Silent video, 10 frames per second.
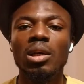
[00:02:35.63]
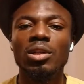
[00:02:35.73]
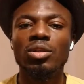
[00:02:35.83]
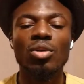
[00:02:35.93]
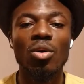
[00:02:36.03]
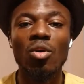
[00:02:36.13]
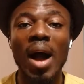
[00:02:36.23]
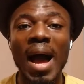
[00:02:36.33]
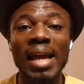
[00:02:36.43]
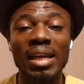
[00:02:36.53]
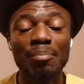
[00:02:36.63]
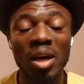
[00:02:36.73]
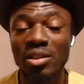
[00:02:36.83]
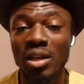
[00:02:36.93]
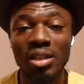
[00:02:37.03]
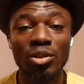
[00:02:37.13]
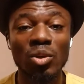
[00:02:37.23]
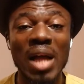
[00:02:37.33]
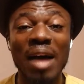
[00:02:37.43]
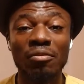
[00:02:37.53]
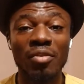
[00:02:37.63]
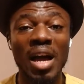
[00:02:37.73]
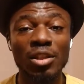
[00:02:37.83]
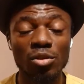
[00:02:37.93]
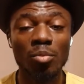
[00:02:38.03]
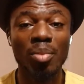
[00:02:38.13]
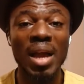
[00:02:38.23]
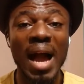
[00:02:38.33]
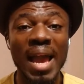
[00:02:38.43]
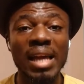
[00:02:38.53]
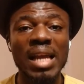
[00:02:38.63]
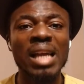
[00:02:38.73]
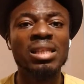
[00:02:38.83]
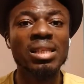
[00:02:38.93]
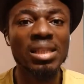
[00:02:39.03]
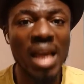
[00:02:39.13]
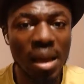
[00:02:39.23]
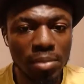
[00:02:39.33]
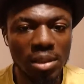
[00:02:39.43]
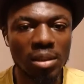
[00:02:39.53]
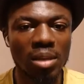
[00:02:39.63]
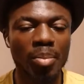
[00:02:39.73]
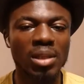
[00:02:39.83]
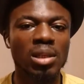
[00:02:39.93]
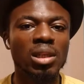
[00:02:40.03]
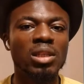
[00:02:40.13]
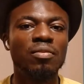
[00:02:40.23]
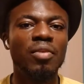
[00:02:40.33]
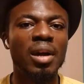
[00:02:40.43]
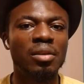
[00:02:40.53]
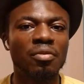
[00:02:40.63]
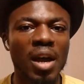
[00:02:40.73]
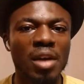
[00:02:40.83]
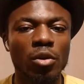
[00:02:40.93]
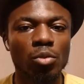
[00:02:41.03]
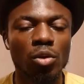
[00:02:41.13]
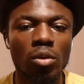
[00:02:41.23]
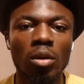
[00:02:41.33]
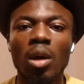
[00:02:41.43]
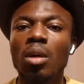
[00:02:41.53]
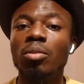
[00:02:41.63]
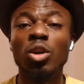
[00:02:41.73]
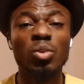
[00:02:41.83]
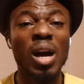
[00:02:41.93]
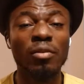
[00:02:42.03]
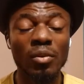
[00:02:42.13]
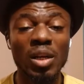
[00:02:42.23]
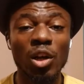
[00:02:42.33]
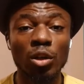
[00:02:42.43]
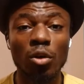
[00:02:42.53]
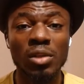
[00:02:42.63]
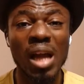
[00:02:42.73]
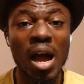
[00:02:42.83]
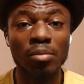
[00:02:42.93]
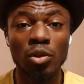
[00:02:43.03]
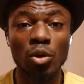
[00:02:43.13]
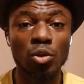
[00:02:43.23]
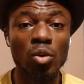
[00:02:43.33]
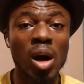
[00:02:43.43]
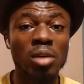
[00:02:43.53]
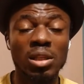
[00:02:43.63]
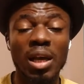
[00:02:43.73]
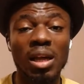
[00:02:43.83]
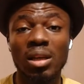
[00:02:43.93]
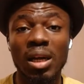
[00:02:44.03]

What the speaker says: so I personally don't advise you pay ahead, except the person is verified from school, because we have a lot of scams also out there.